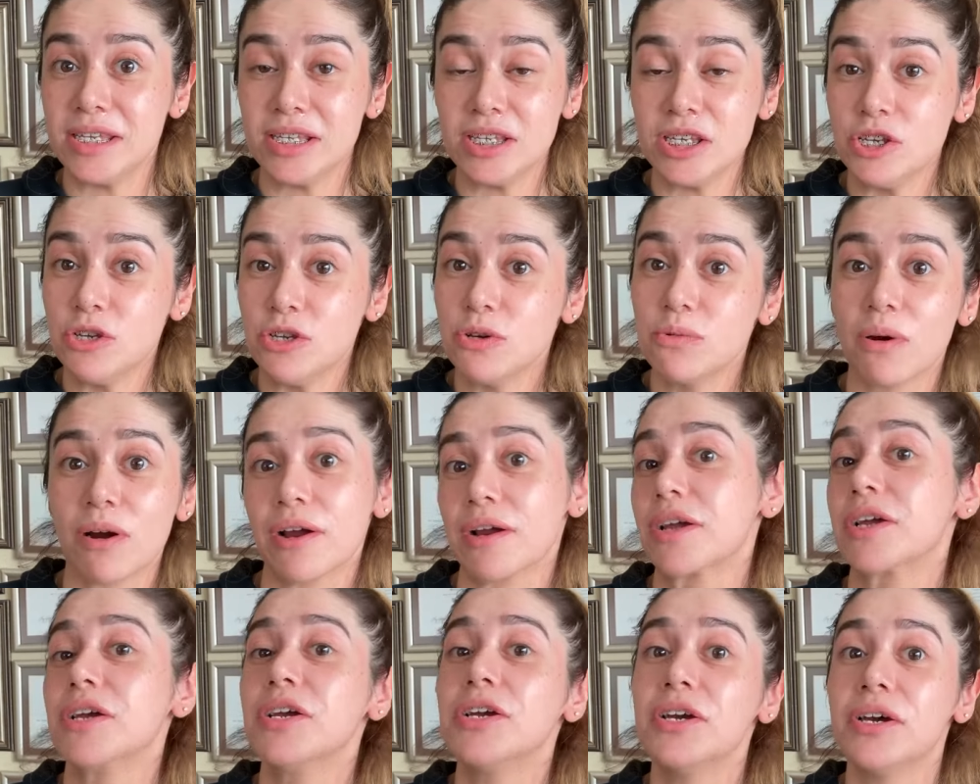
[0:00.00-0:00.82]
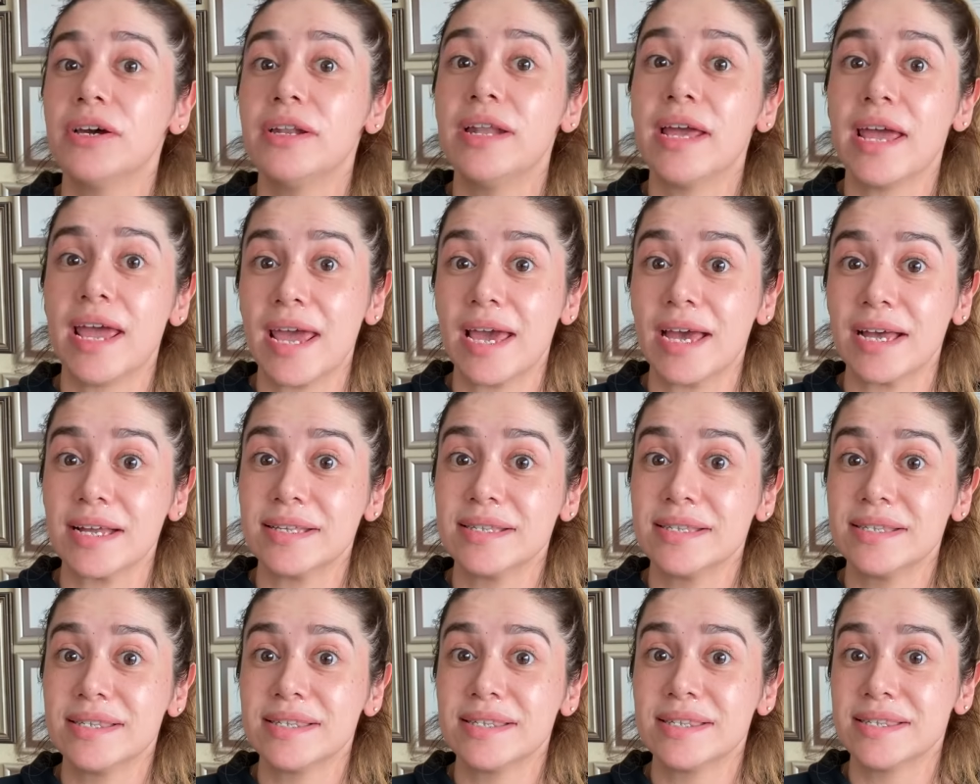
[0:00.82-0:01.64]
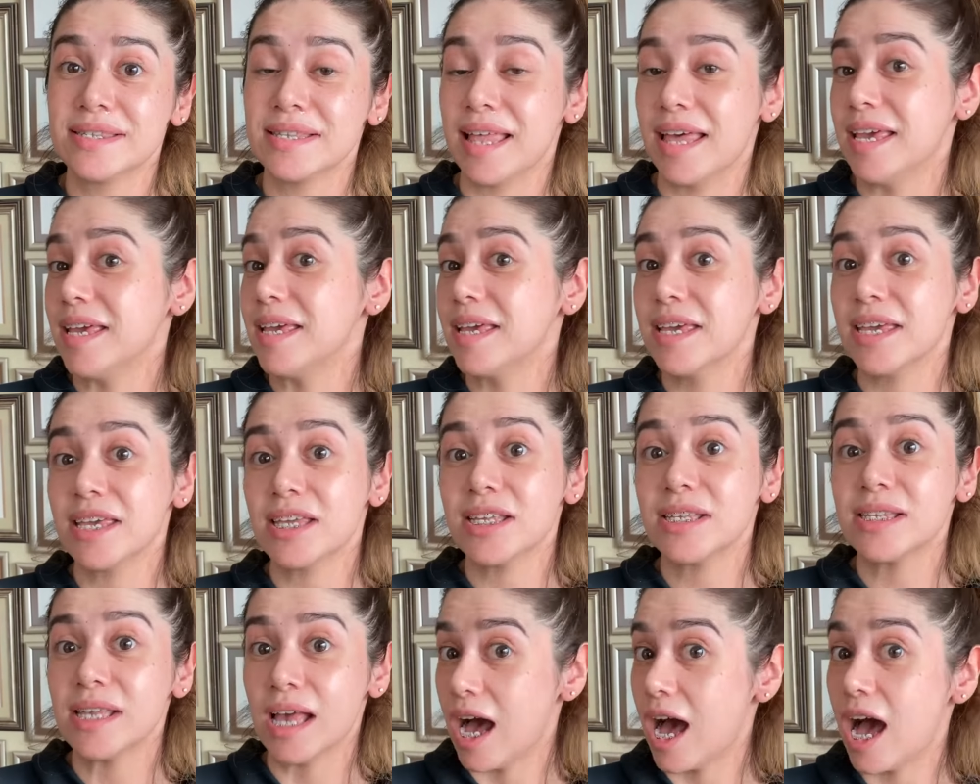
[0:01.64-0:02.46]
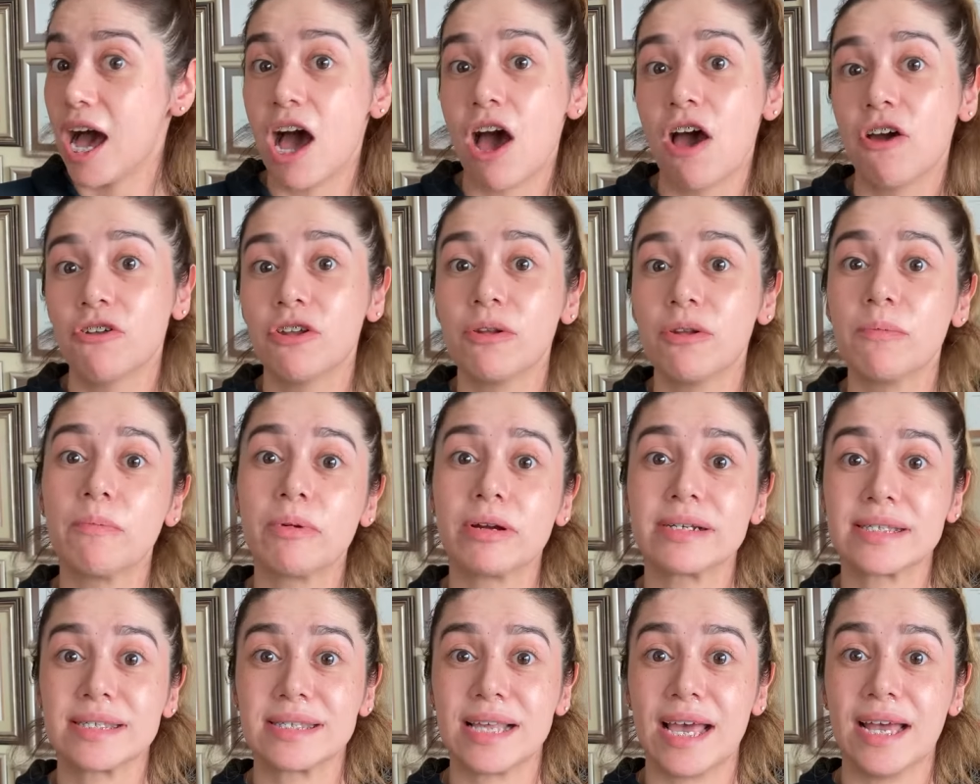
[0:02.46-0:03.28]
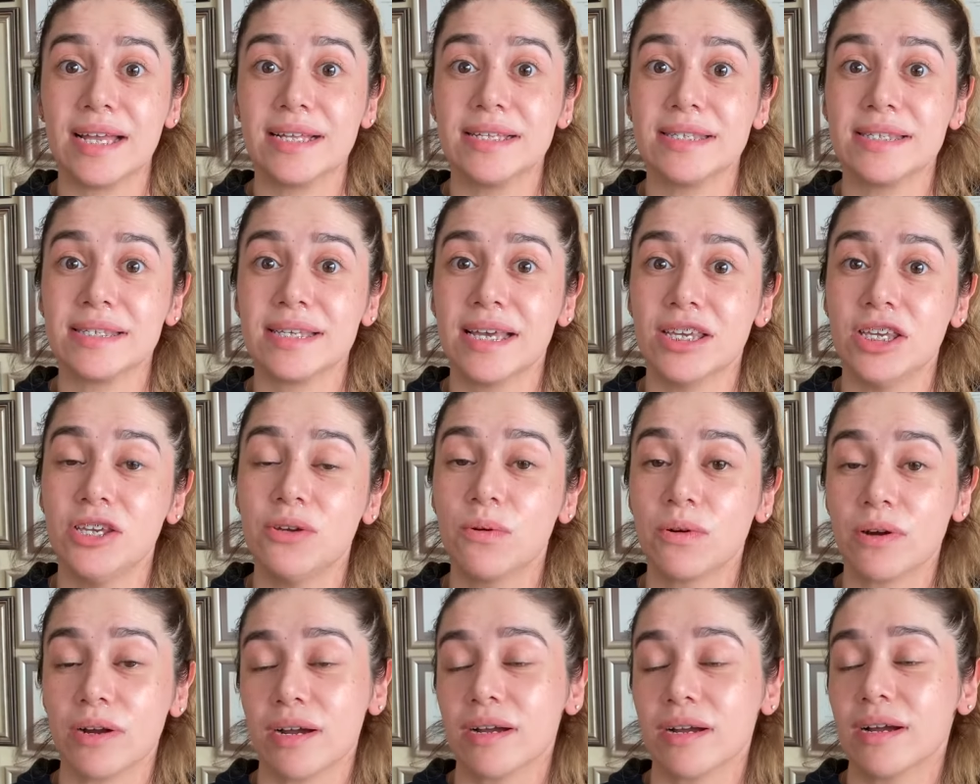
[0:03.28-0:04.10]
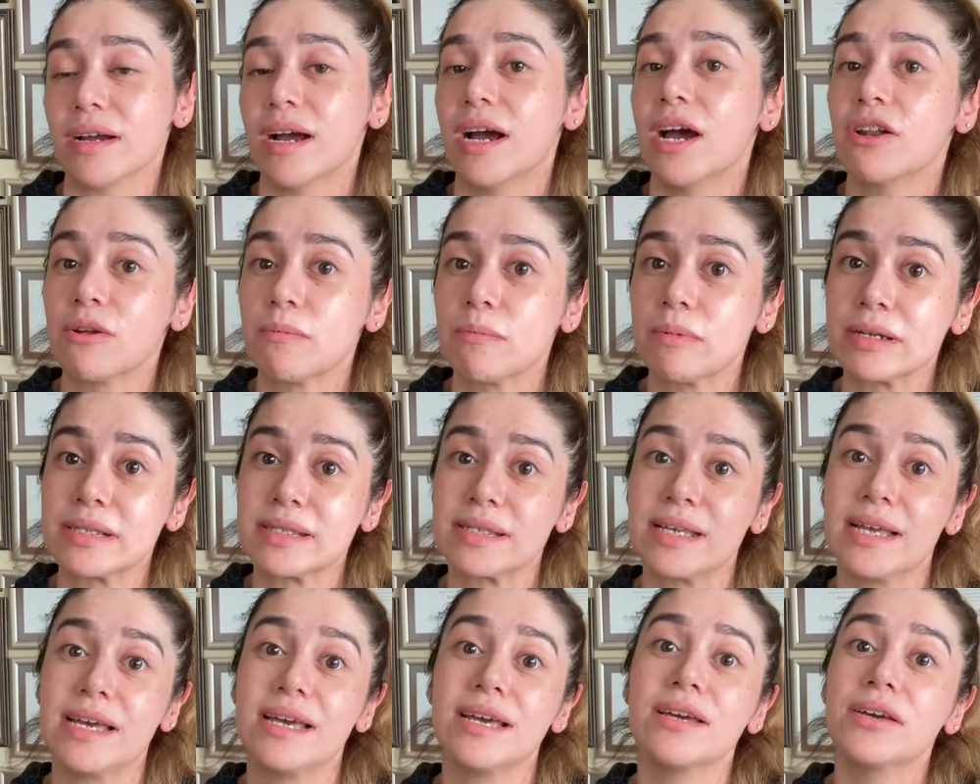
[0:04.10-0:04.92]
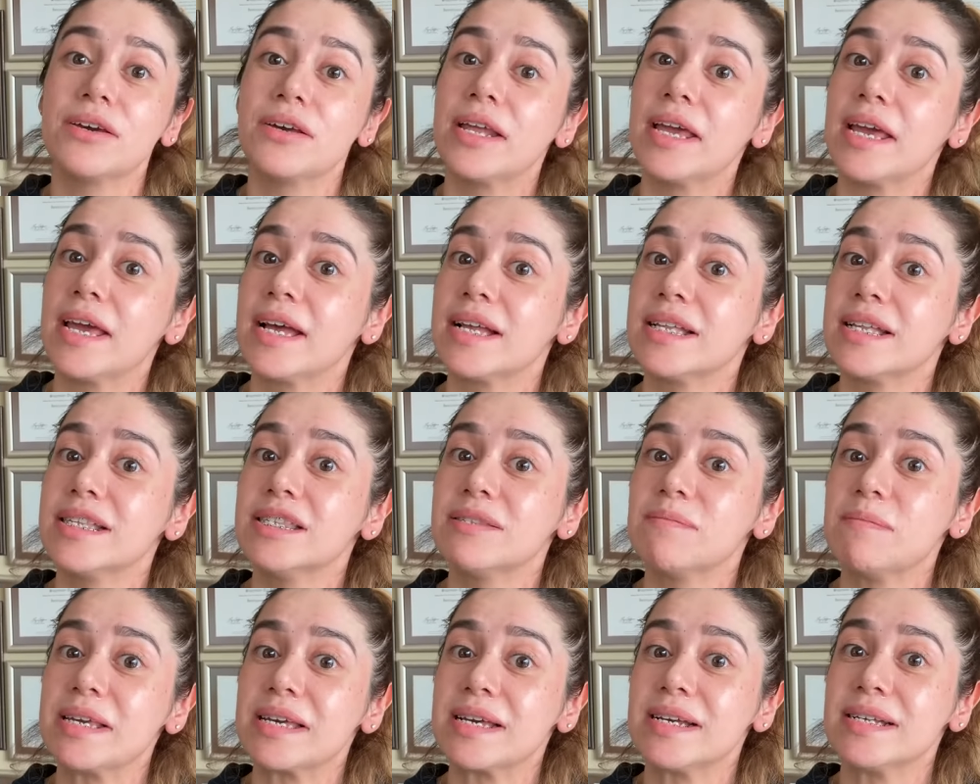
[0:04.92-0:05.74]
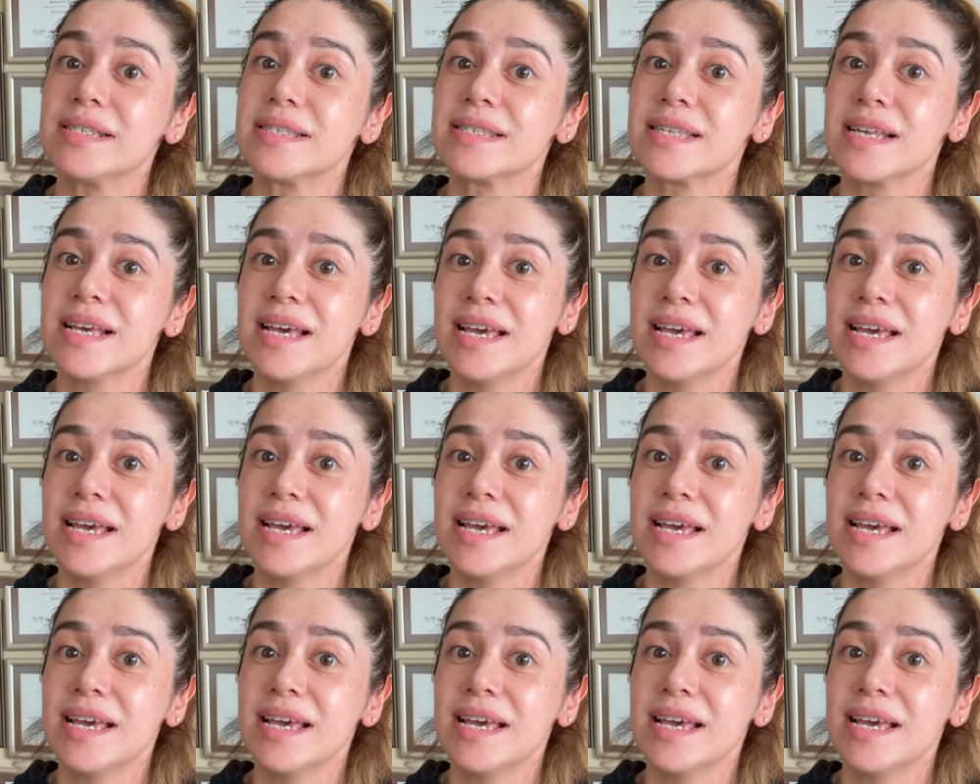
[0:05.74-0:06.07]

You are in good hands. 100%. You are 100% in good hands, because